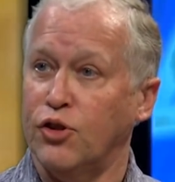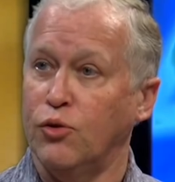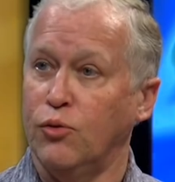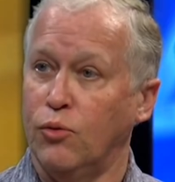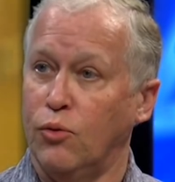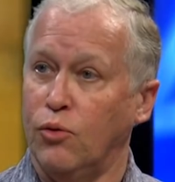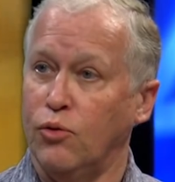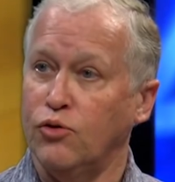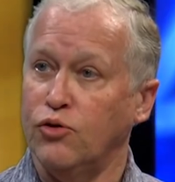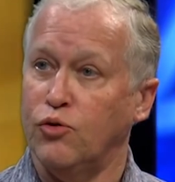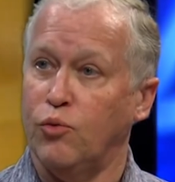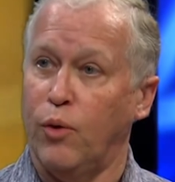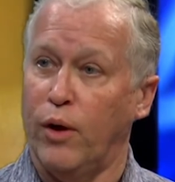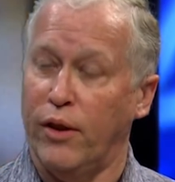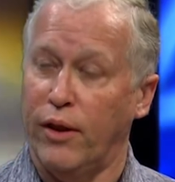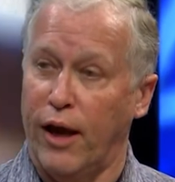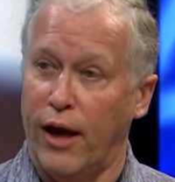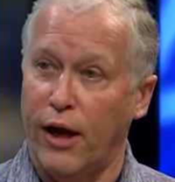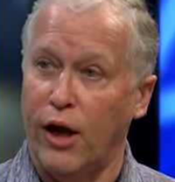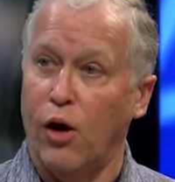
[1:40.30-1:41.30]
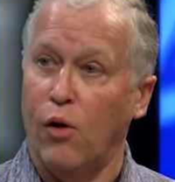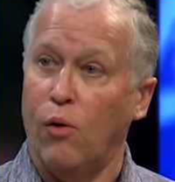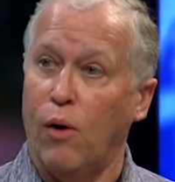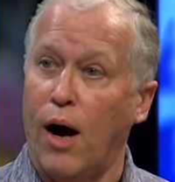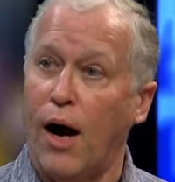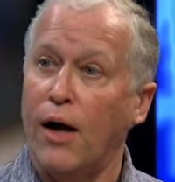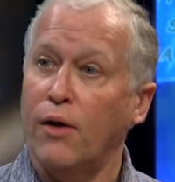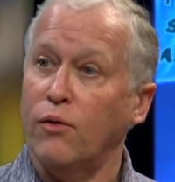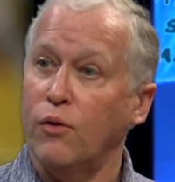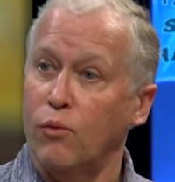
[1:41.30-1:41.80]
schools, when they go
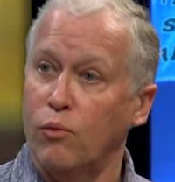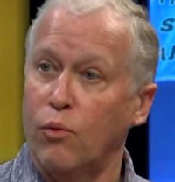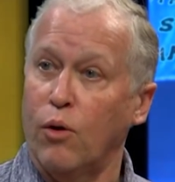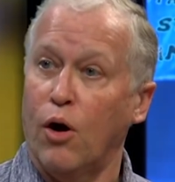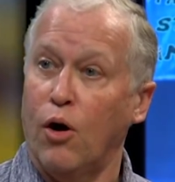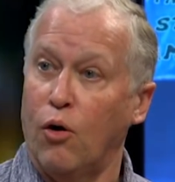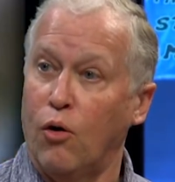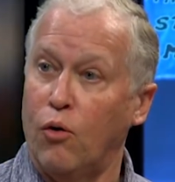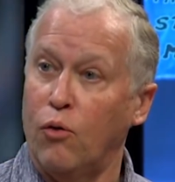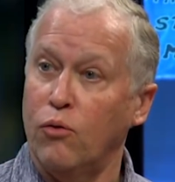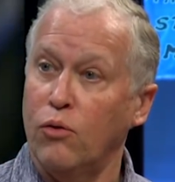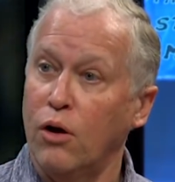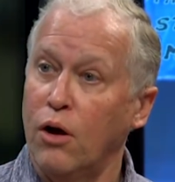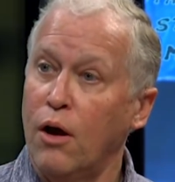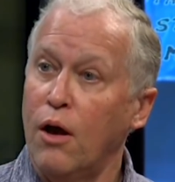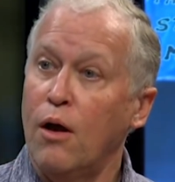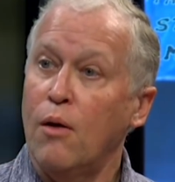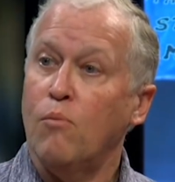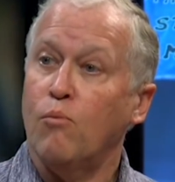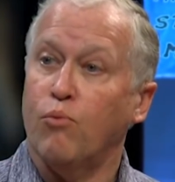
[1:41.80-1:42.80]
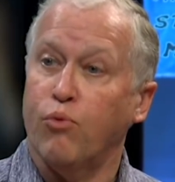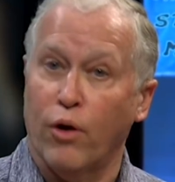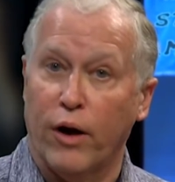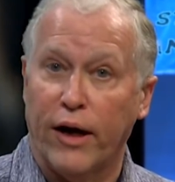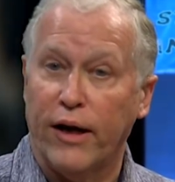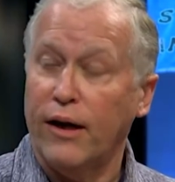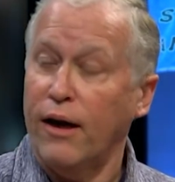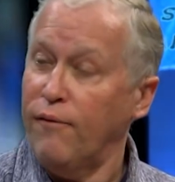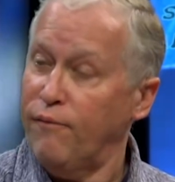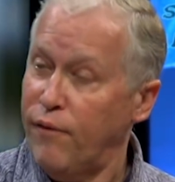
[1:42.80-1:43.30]
on the road,
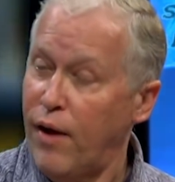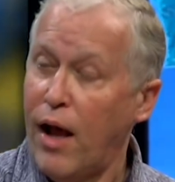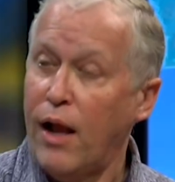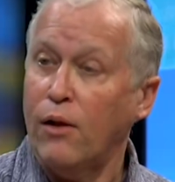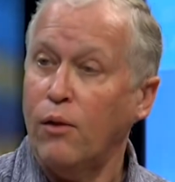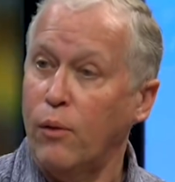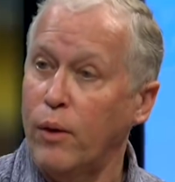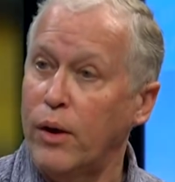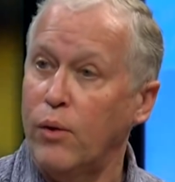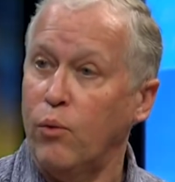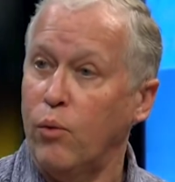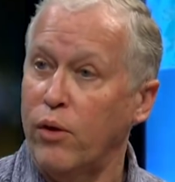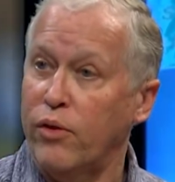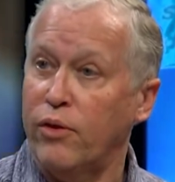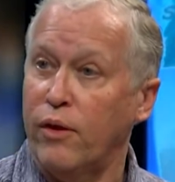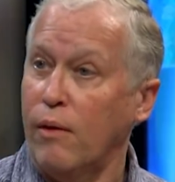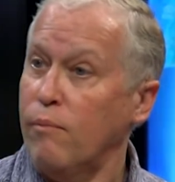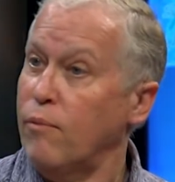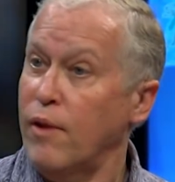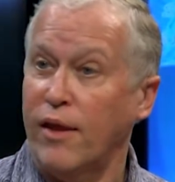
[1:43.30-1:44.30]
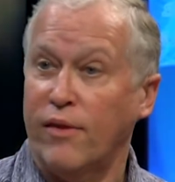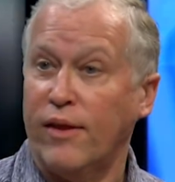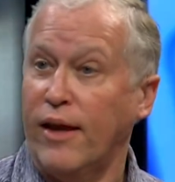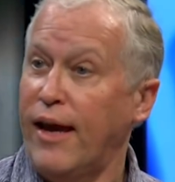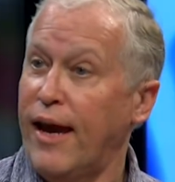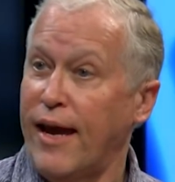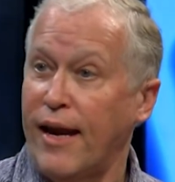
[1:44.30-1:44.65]
bring a following with them that the